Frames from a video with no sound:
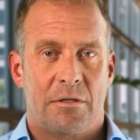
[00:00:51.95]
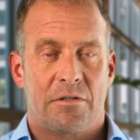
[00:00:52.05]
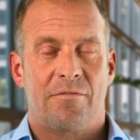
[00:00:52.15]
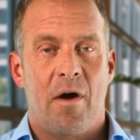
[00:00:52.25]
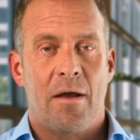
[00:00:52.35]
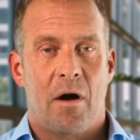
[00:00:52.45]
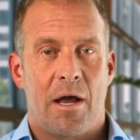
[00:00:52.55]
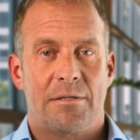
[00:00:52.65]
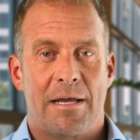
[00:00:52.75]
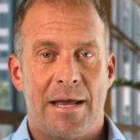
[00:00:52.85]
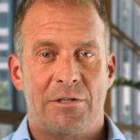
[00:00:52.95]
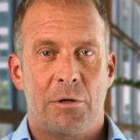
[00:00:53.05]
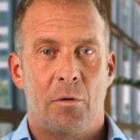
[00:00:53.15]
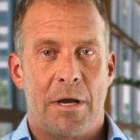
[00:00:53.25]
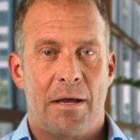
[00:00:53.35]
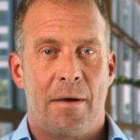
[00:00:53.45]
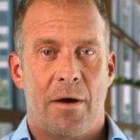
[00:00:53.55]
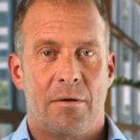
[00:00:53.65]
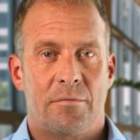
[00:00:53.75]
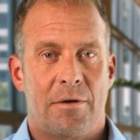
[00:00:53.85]
To finalize, enter your
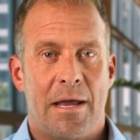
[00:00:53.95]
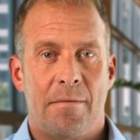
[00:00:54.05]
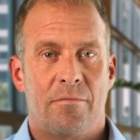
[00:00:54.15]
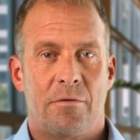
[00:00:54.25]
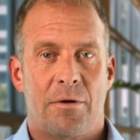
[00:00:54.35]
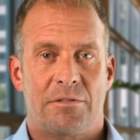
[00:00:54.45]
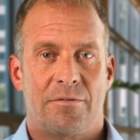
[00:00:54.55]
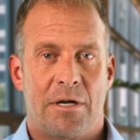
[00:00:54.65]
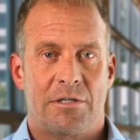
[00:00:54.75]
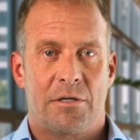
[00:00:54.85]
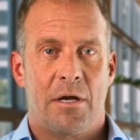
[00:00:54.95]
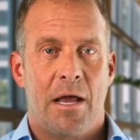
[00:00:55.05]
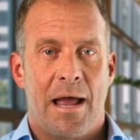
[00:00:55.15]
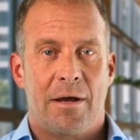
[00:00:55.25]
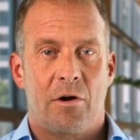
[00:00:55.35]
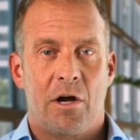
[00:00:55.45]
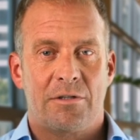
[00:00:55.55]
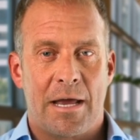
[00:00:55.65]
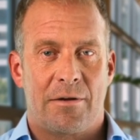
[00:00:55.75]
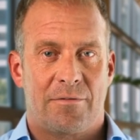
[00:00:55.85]
email, the name for the reservation, and a
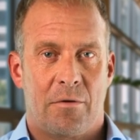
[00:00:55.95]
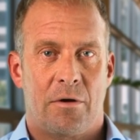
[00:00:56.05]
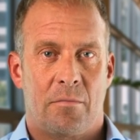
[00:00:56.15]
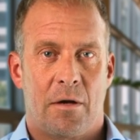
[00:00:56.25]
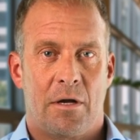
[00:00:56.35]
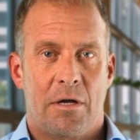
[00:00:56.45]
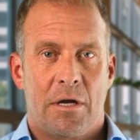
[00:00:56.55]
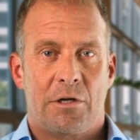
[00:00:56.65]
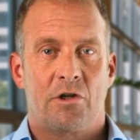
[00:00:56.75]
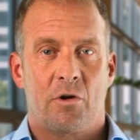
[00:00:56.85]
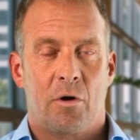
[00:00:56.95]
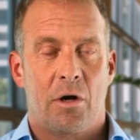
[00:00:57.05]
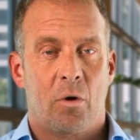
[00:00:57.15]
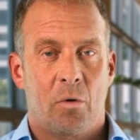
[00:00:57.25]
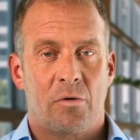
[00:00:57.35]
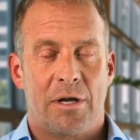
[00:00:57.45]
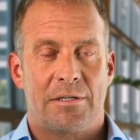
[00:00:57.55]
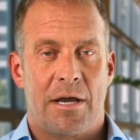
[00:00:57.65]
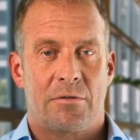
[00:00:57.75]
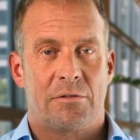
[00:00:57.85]
contact phone number, ensuring all
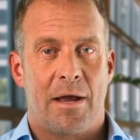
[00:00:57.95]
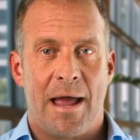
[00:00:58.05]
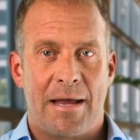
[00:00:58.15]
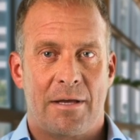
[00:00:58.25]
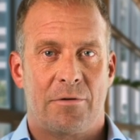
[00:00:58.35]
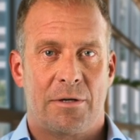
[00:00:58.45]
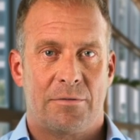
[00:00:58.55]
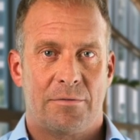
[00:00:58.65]
details are accurate.